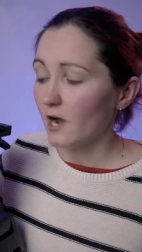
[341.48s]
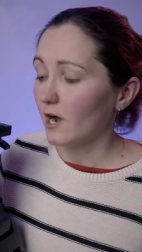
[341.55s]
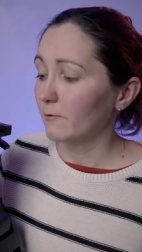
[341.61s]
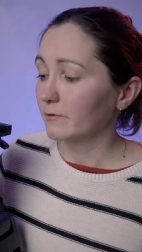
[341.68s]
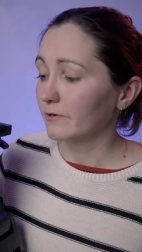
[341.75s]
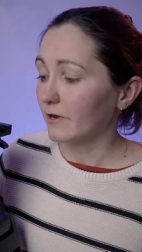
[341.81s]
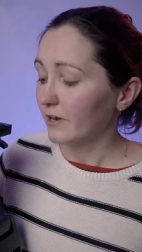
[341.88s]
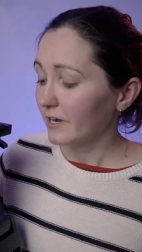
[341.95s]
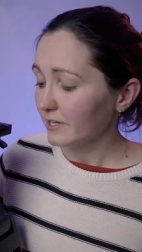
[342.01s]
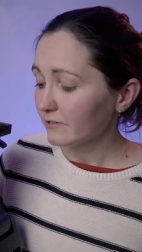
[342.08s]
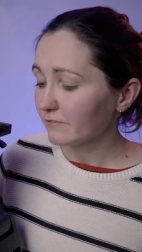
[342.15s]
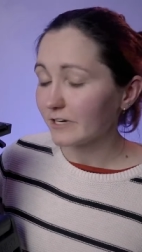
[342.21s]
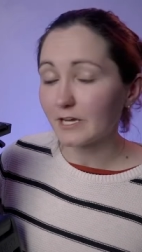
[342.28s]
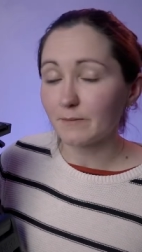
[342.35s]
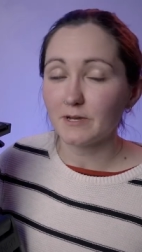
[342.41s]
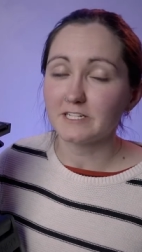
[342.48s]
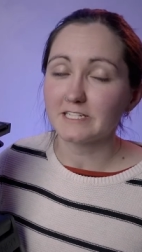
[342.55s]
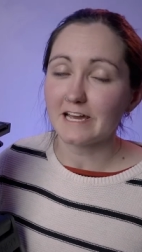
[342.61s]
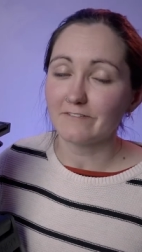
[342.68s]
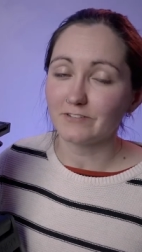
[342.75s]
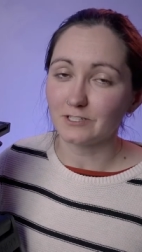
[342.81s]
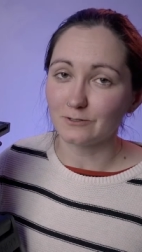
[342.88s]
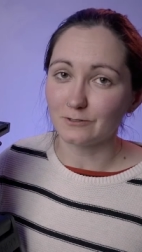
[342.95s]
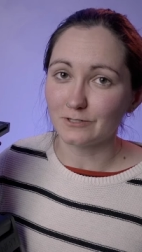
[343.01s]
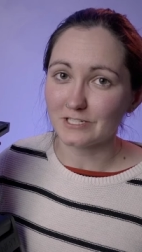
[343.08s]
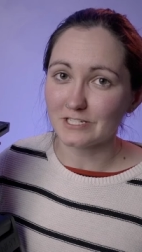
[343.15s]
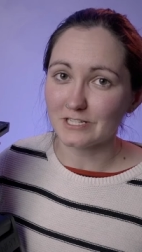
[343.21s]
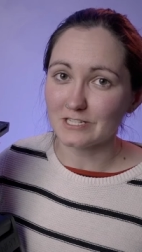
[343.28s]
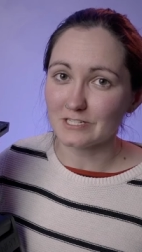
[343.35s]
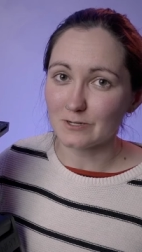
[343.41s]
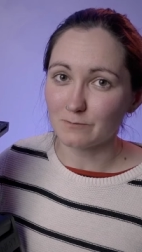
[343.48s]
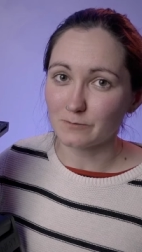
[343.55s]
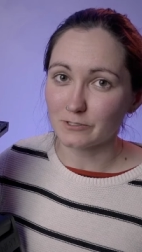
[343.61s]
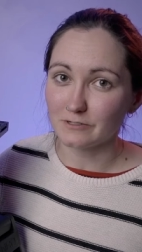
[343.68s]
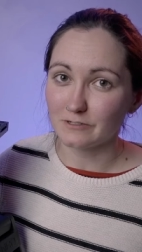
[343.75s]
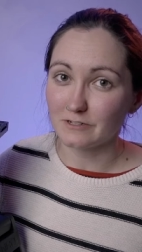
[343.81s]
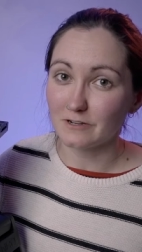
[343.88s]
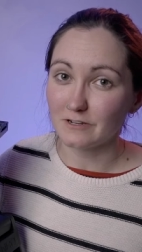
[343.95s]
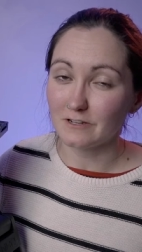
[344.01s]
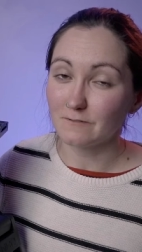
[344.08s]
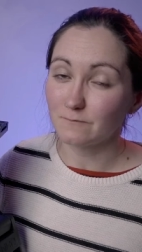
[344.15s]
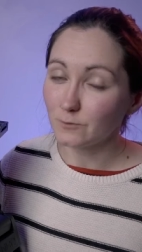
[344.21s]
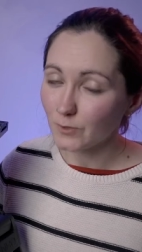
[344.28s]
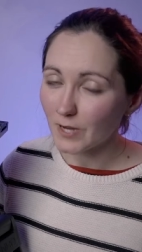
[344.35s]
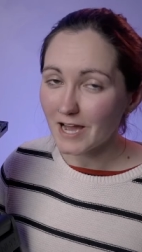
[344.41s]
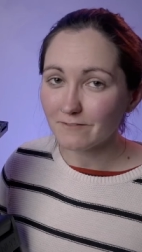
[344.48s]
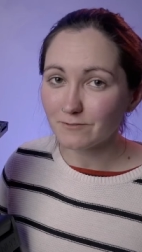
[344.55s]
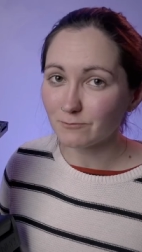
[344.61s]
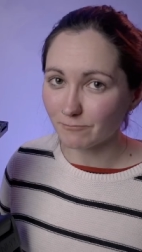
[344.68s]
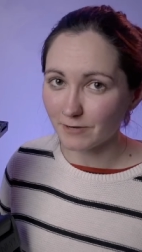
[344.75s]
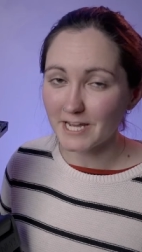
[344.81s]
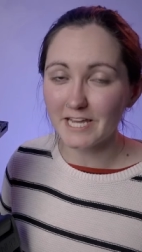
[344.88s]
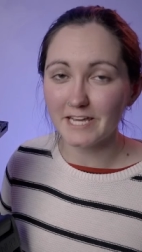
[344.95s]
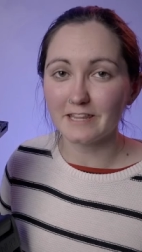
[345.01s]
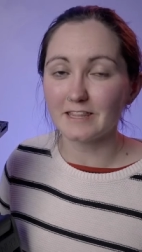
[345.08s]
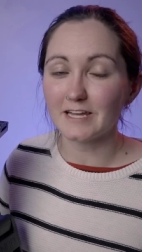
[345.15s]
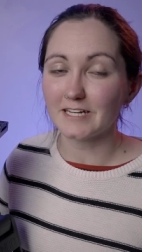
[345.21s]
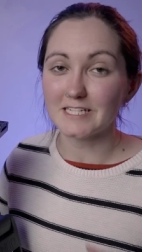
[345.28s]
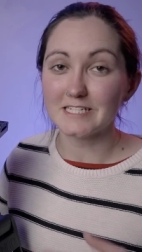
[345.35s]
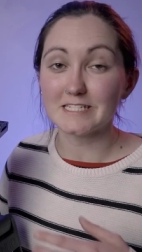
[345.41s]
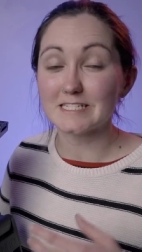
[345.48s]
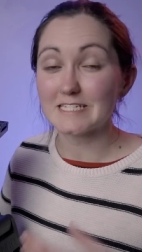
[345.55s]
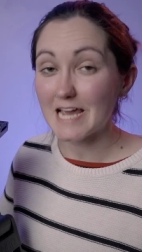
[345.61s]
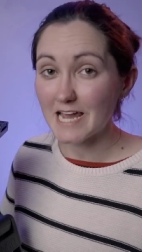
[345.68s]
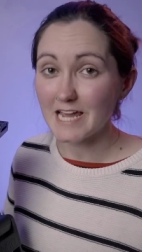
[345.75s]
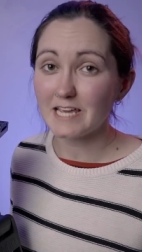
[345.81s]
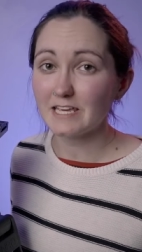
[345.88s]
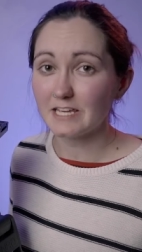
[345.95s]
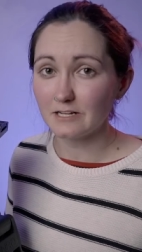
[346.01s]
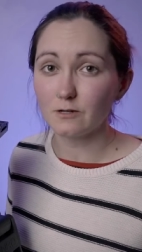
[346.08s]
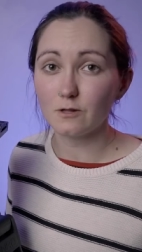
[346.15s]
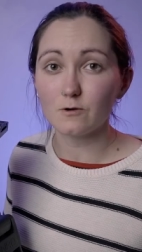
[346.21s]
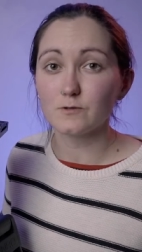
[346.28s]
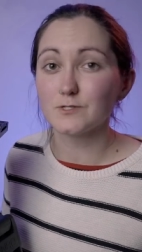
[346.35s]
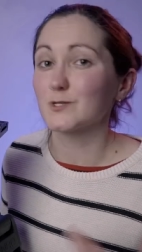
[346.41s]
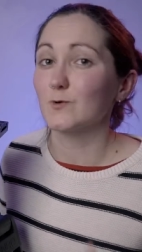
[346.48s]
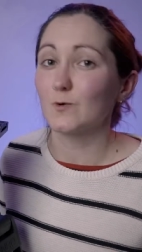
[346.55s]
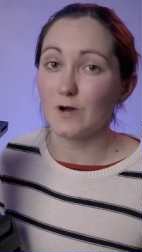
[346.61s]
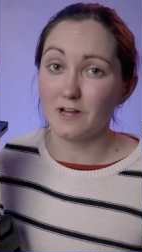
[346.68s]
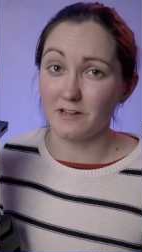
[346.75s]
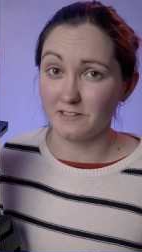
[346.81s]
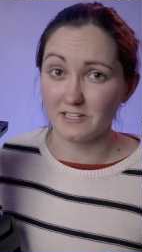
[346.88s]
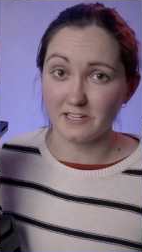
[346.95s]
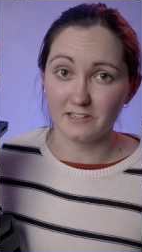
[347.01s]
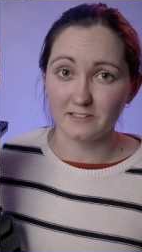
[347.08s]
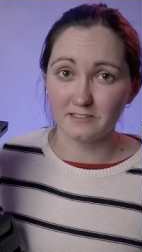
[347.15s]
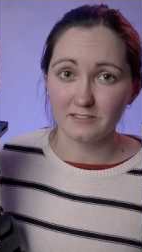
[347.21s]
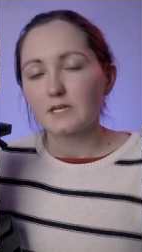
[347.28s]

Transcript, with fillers: I would highly recommend having a look into this option if you have a rig that is ten kilos or under.